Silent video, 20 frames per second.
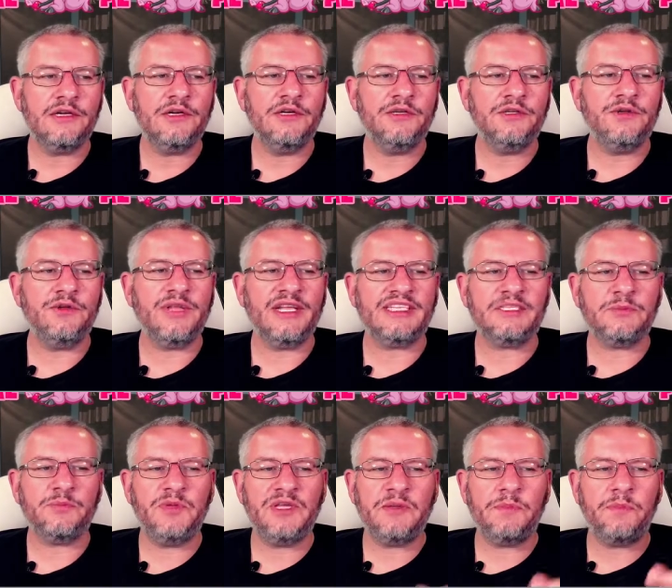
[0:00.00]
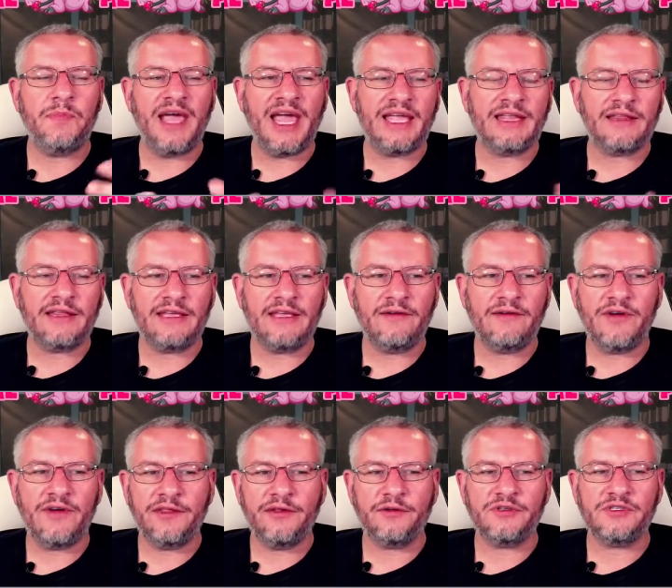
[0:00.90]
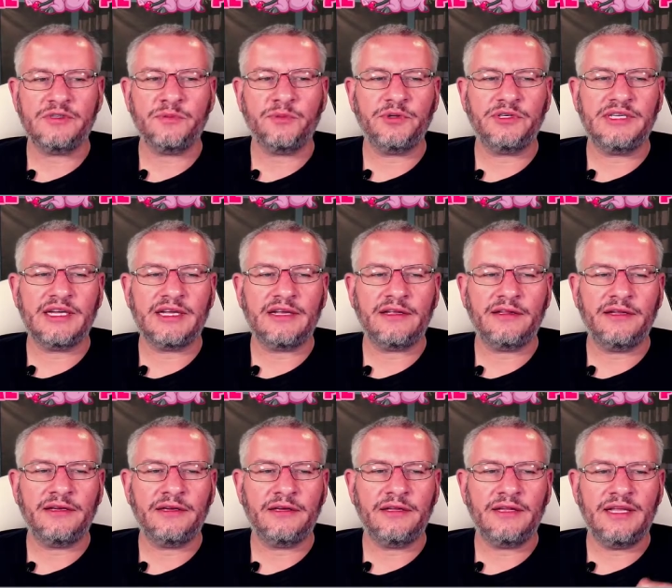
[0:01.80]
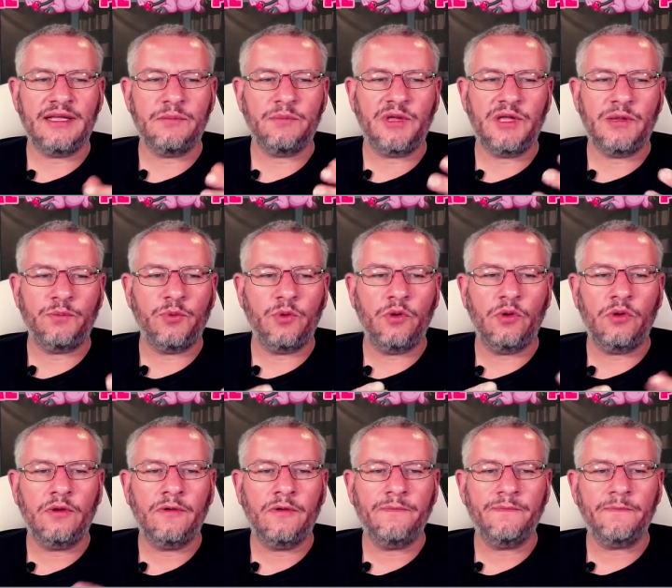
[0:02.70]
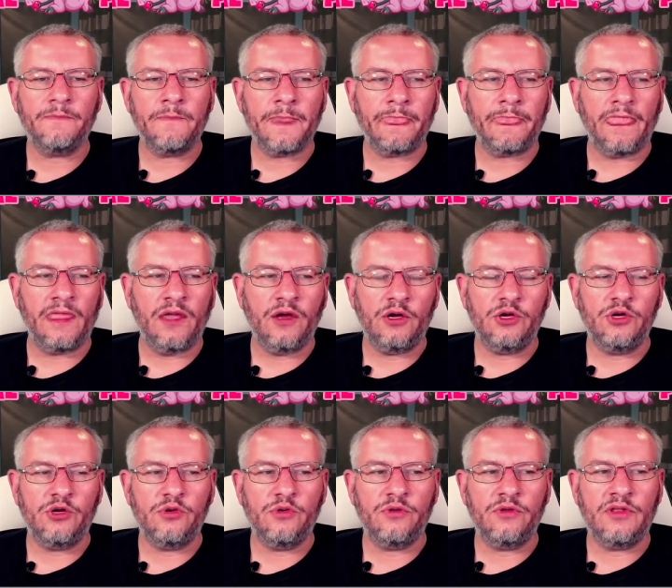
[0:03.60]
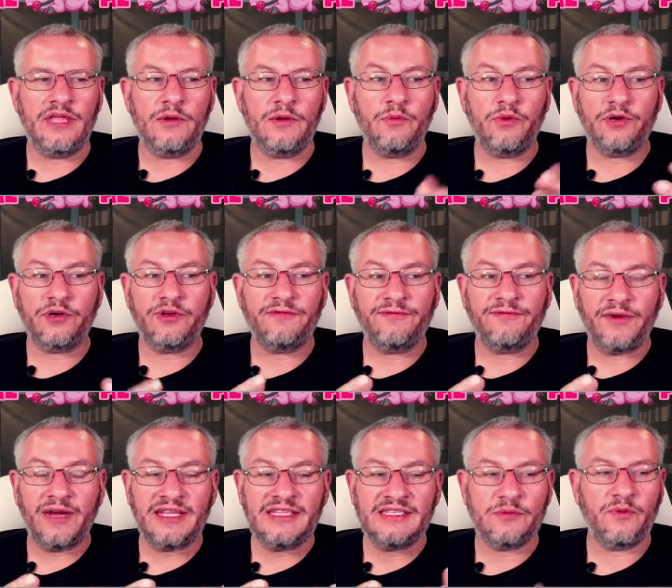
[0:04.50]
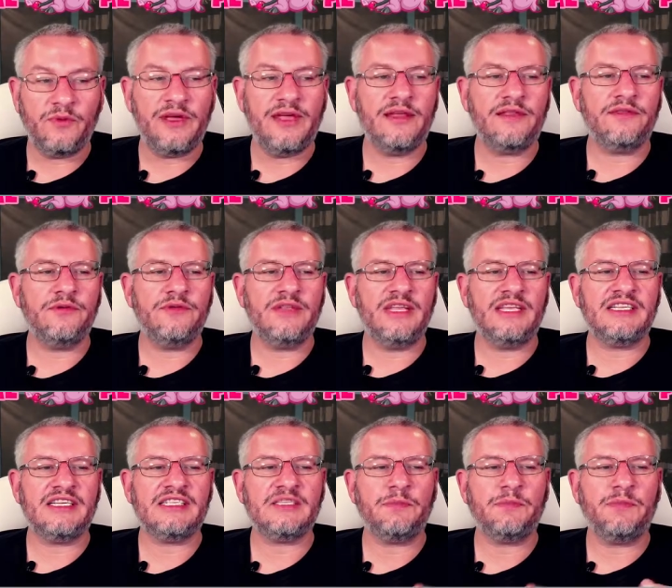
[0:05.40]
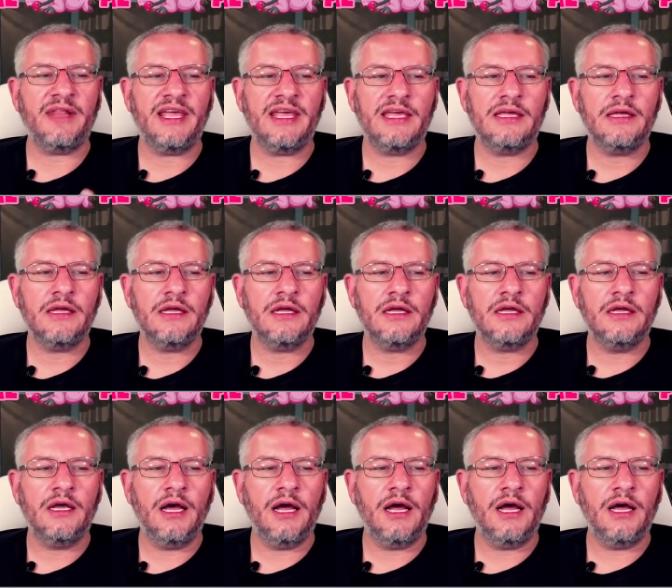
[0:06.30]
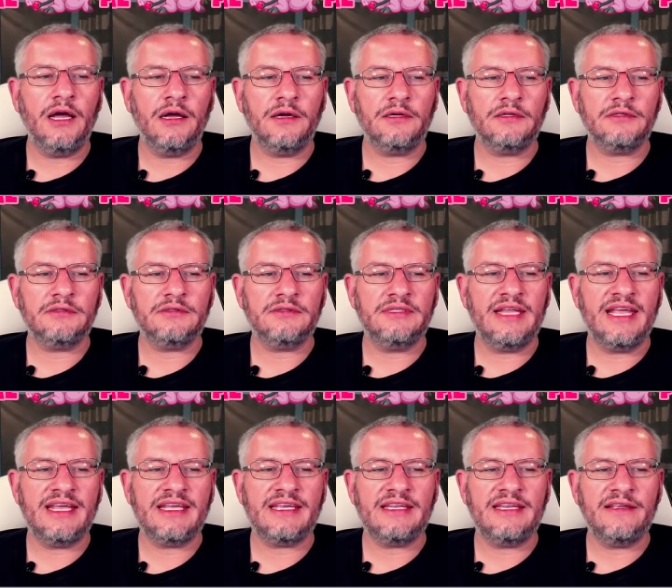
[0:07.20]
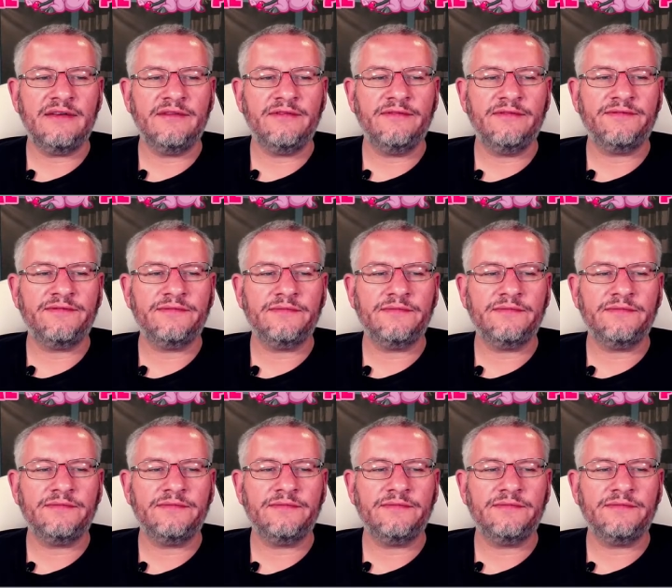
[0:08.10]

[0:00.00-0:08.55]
Do they speak badly of others, particularly people uh, who they were good friends with? Do they display uh, negative